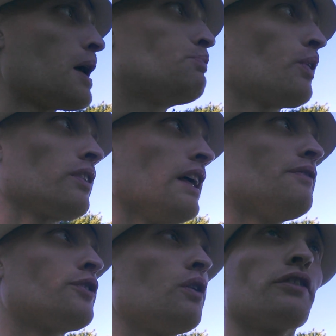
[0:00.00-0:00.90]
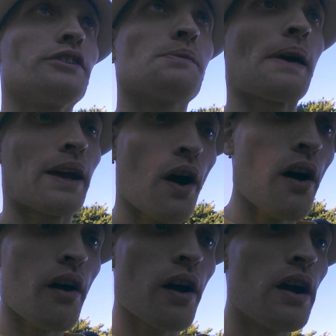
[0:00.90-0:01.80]
put leftovers in my
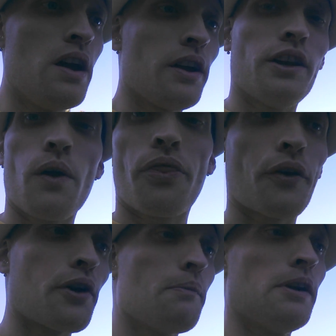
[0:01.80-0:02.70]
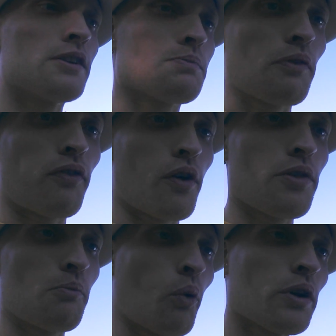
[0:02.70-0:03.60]
car, 30 minutes before the
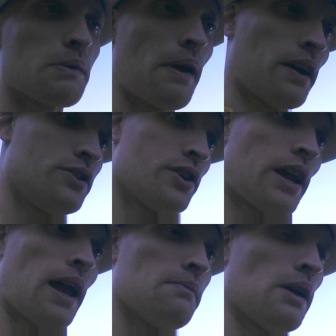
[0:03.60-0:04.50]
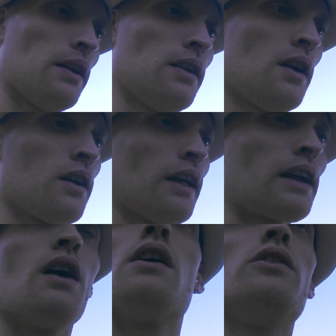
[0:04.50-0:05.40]
morning manager came in. Like,
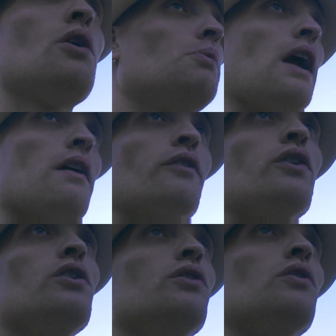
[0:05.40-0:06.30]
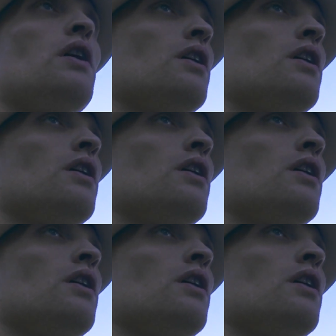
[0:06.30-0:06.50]
nobody ever knew,